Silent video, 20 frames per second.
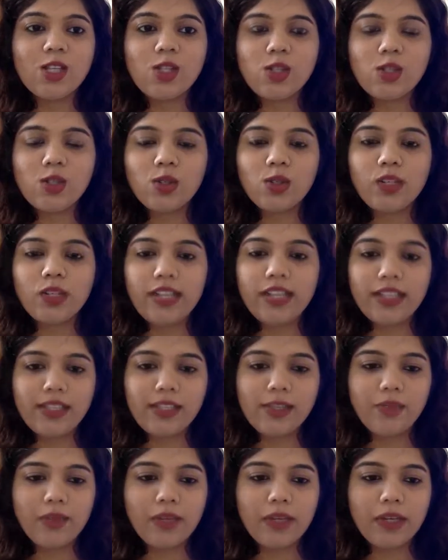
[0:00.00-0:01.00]
So
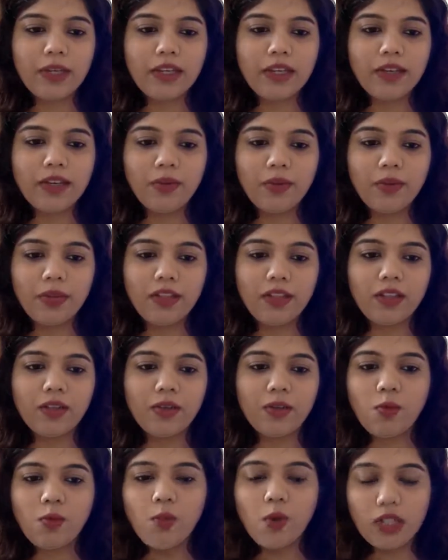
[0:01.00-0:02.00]
let's begin with
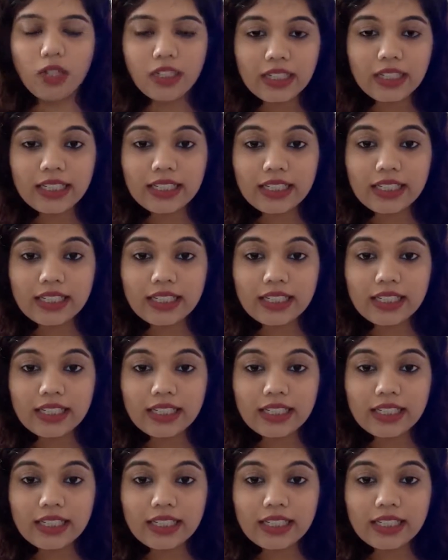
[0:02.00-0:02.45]
what